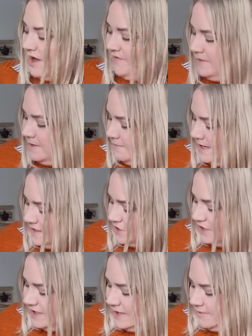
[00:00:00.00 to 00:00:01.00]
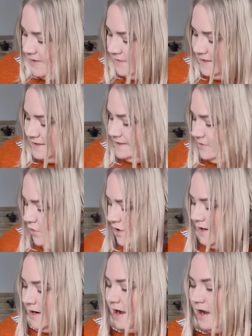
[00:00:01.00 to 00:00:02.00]
I've been mentioning about this
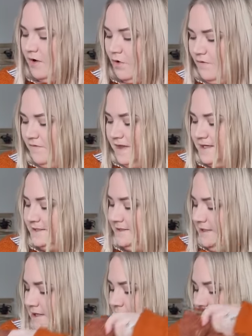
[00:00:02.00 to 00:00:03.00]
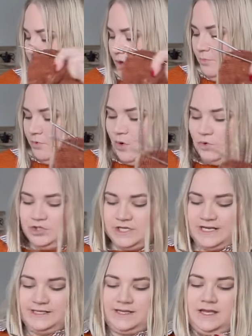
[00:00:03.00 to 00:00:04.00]
of this
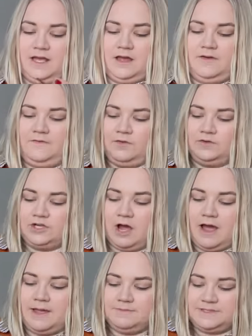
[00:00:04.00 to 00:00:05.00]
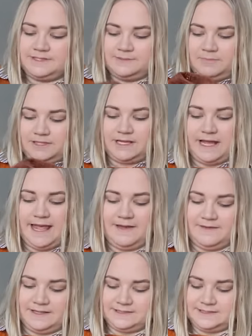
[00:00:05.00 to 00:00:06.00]
project a few times, but I
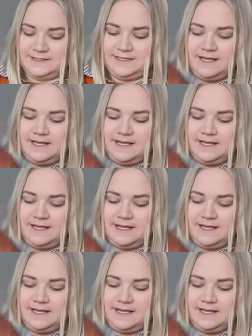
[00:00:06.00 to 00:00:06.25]
haven't